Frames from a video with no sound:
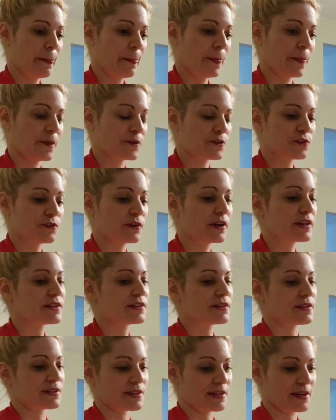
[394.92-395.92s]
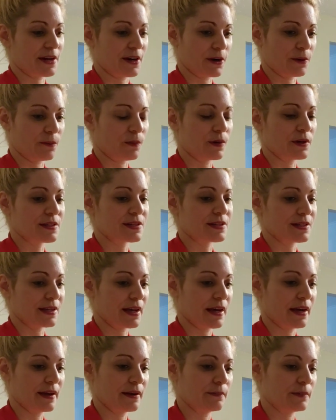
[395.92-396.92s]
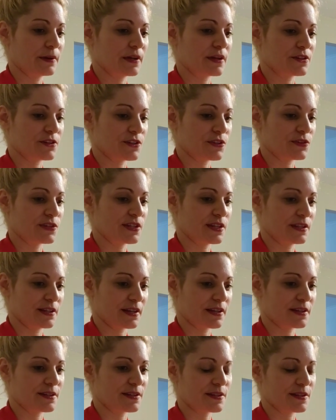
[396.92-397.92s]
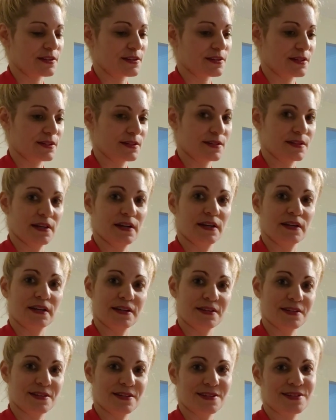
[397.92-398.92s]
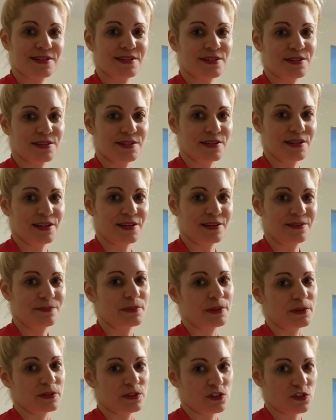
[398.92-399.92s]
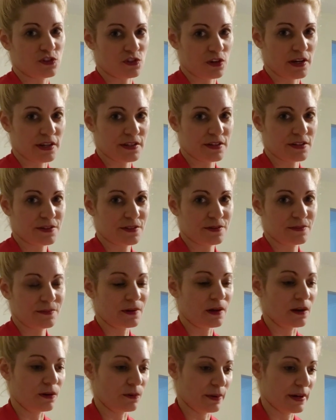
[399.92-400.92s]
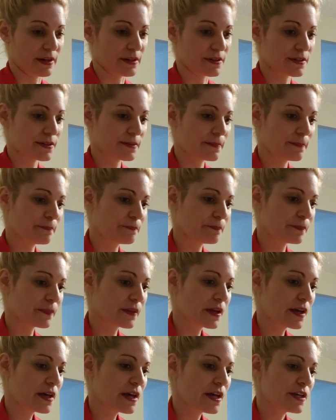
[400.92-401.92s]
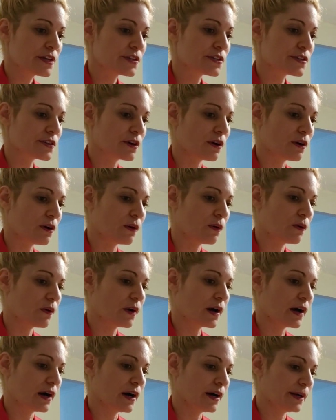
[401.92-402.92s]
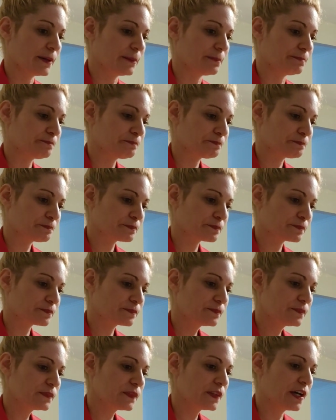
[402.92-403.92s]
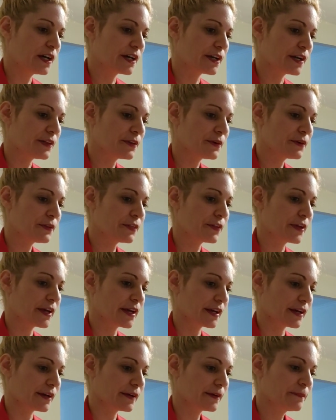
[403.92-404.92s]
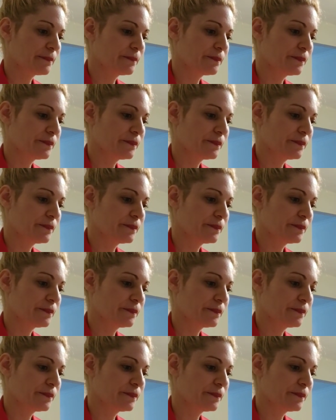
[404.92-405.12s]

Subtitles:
the trust is there once again because you see the consistency, and consistency builds trust always. So, another thing,